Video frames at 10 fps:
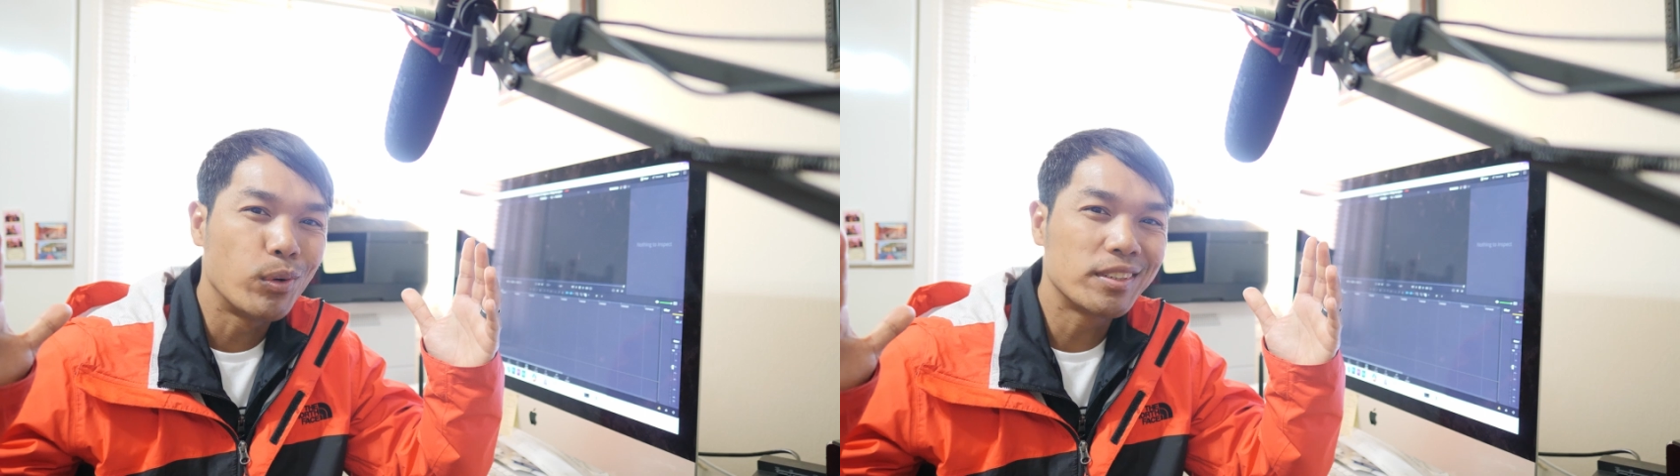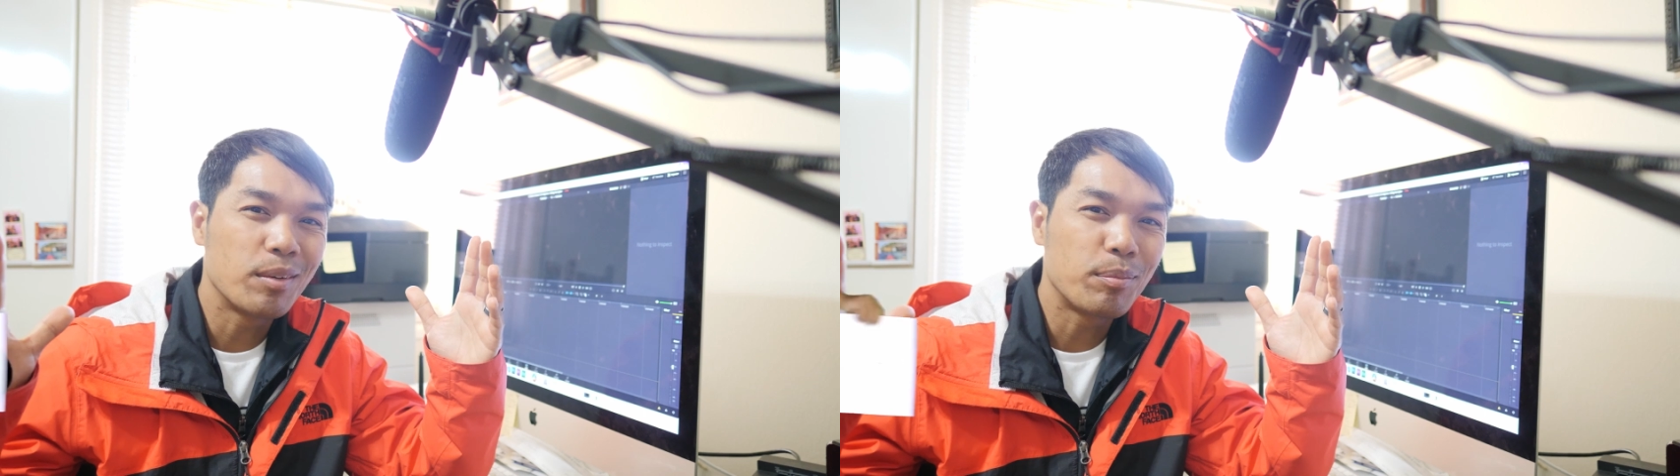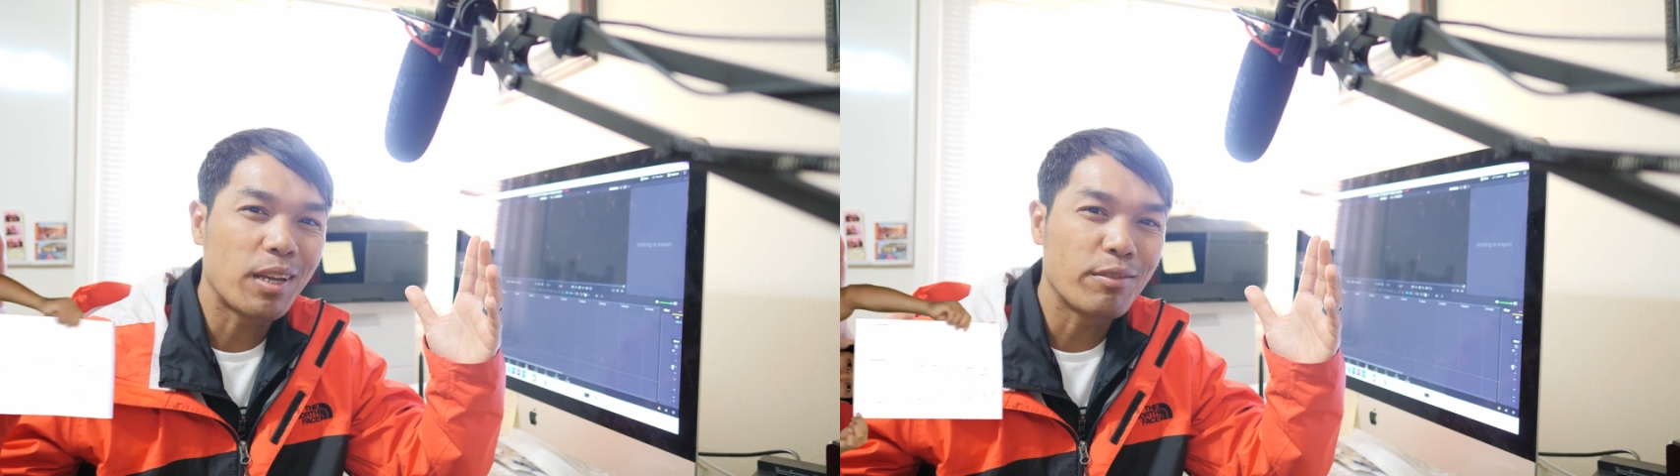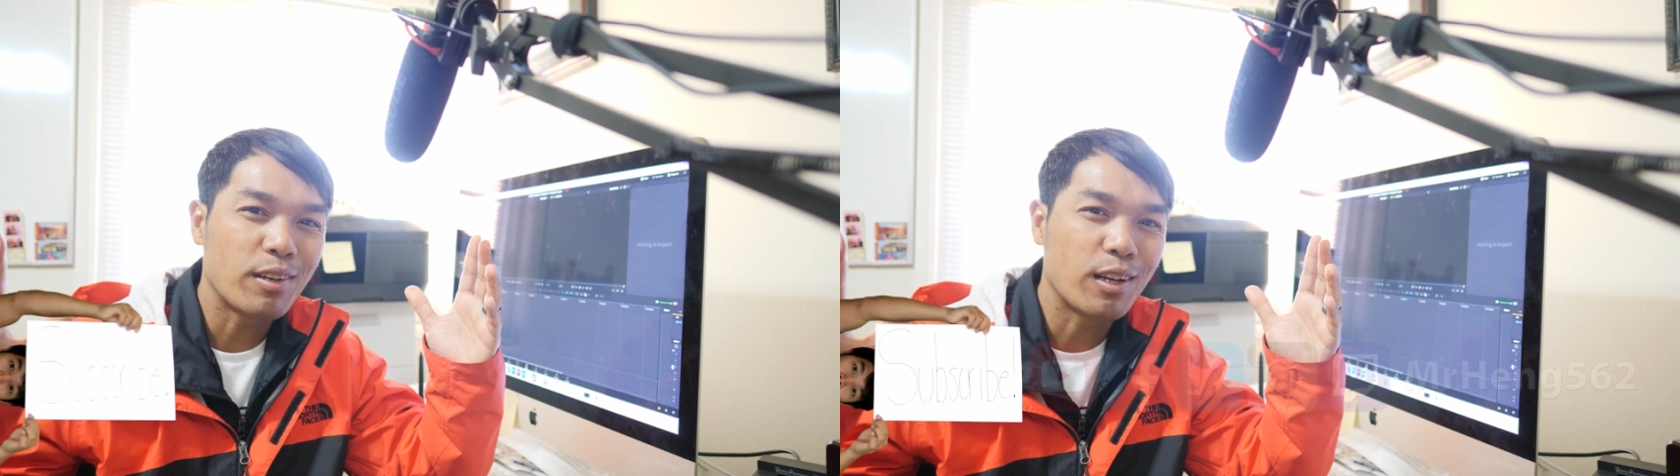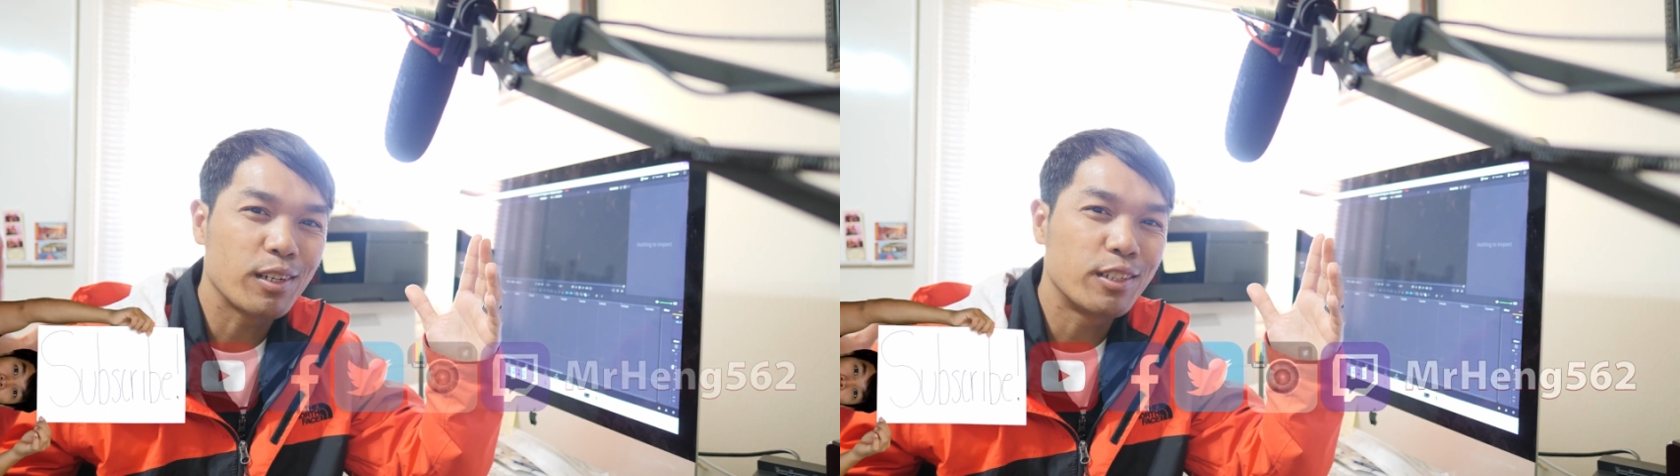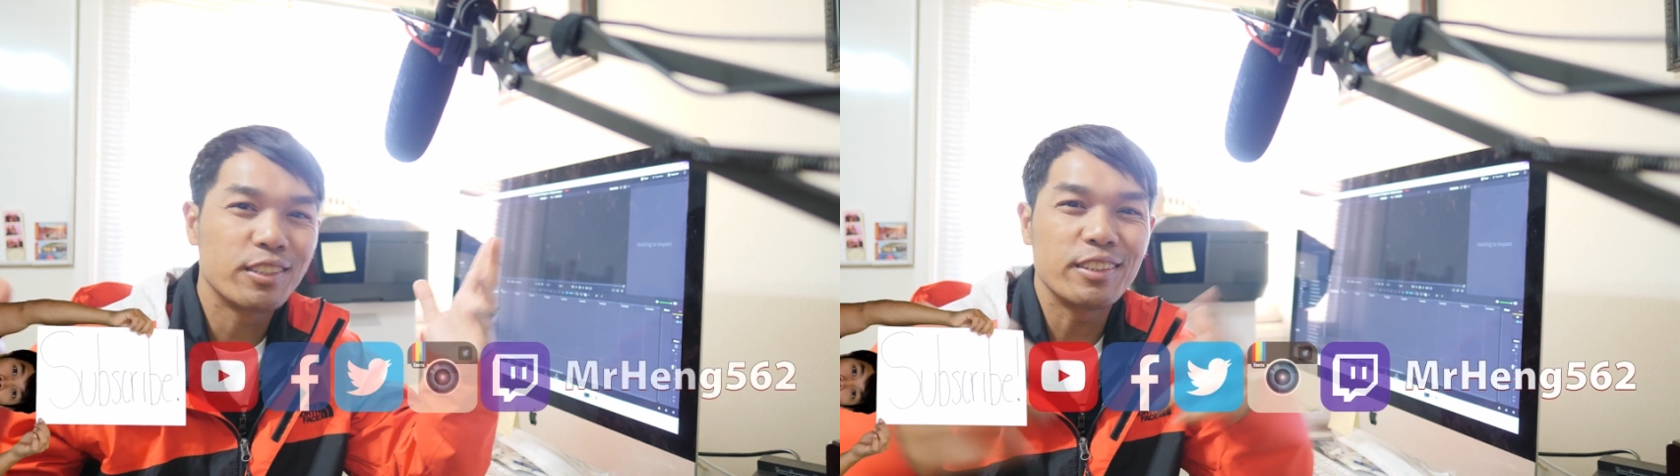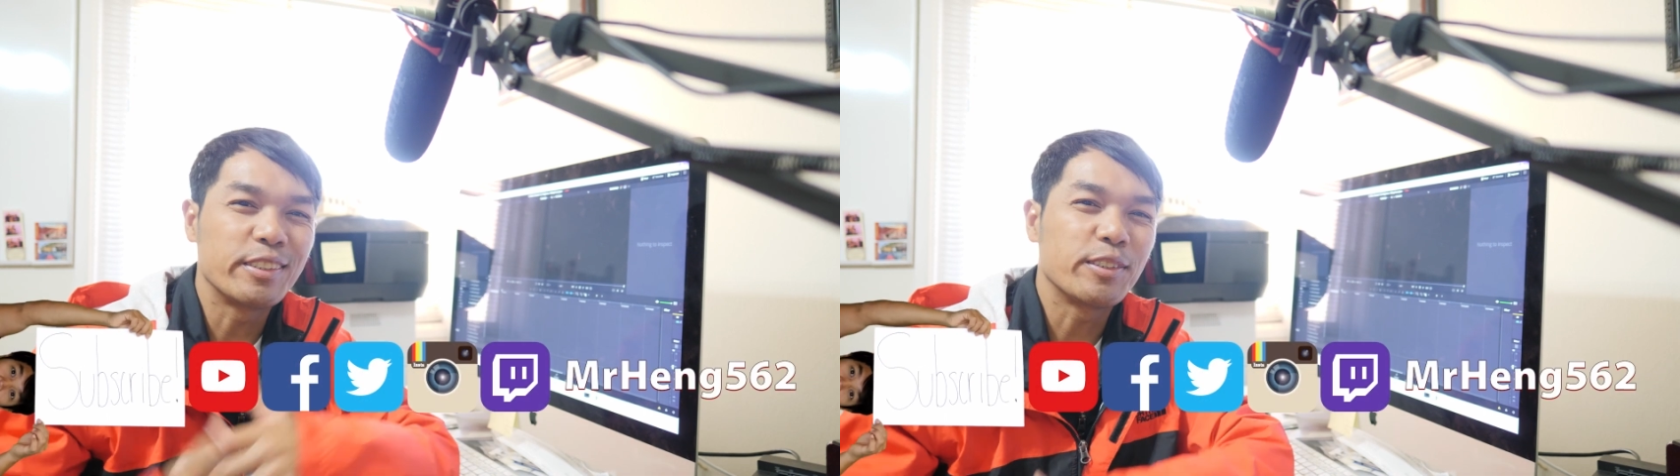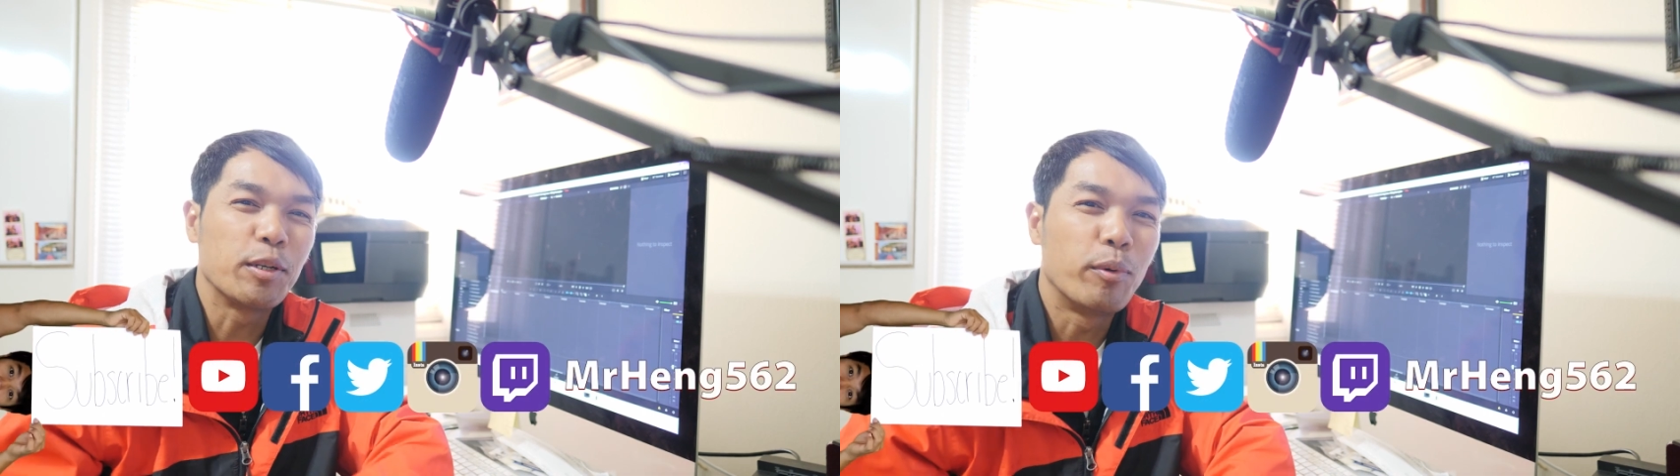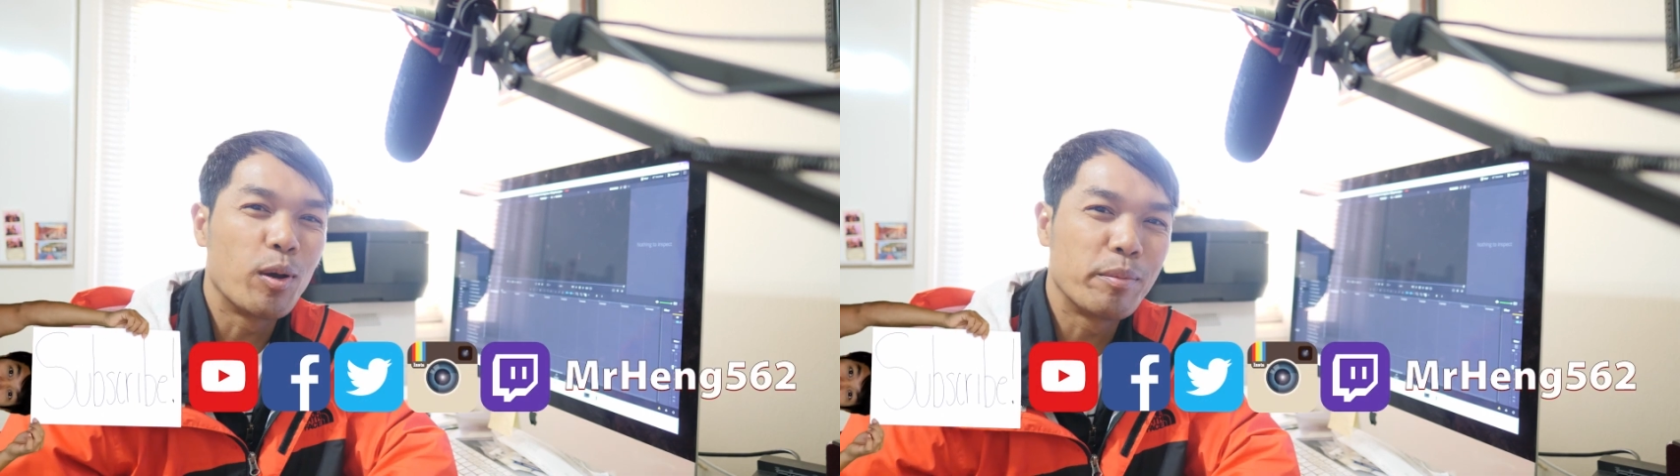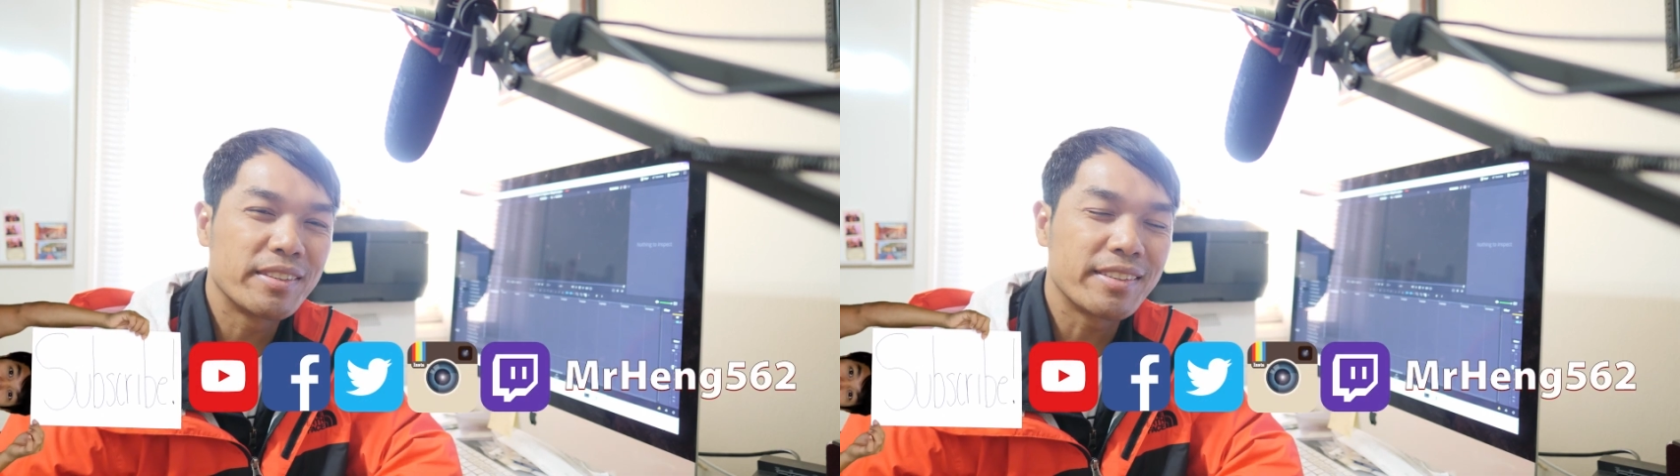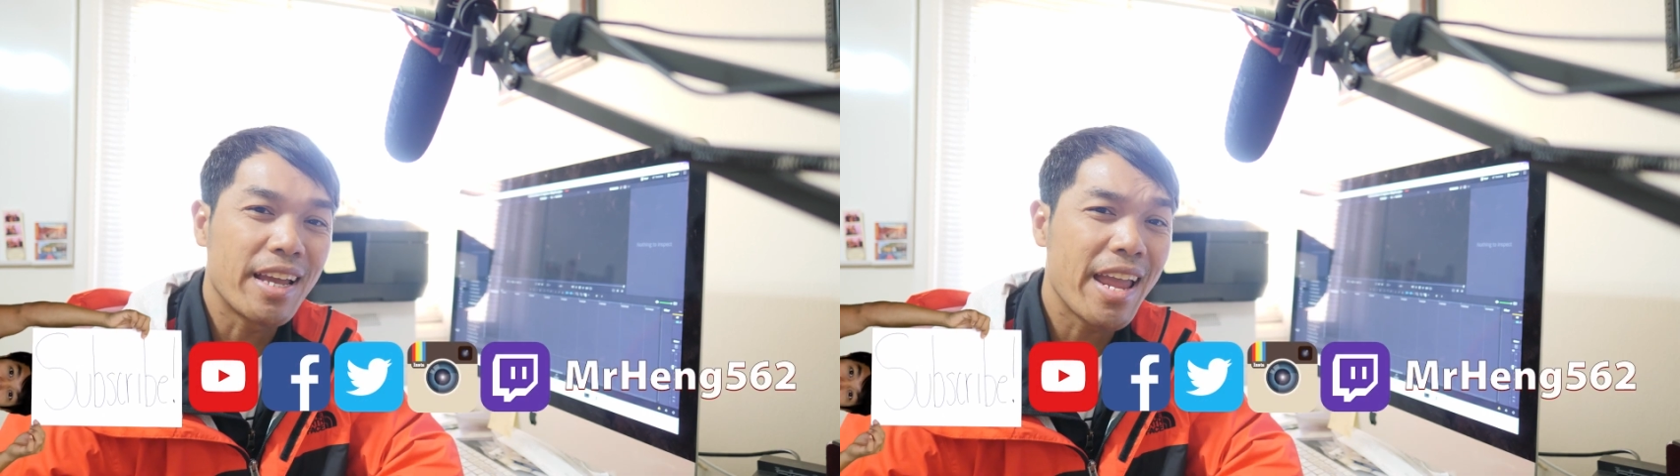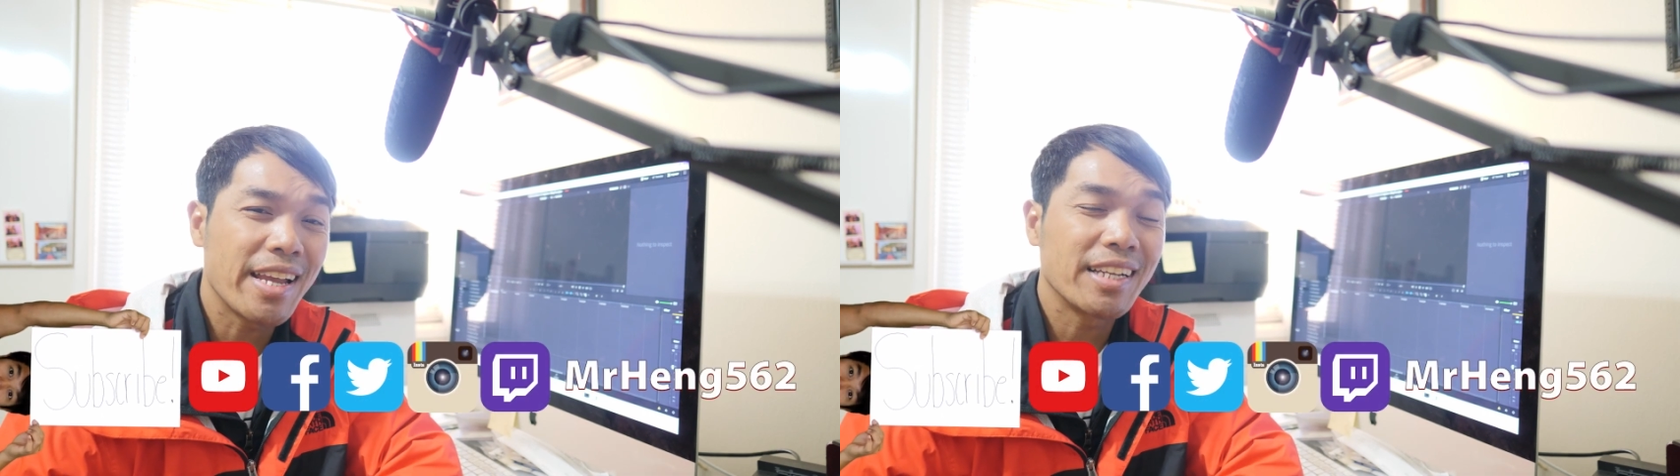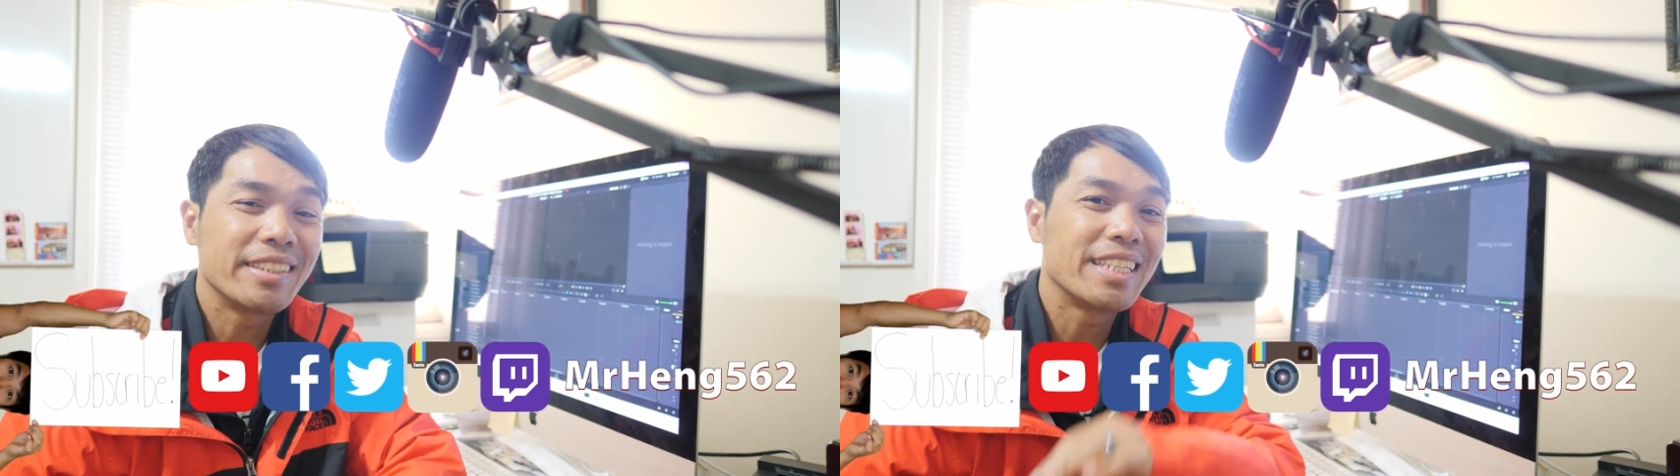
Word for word: What's up, lifelong learners? It's your boy, Mr. Heng.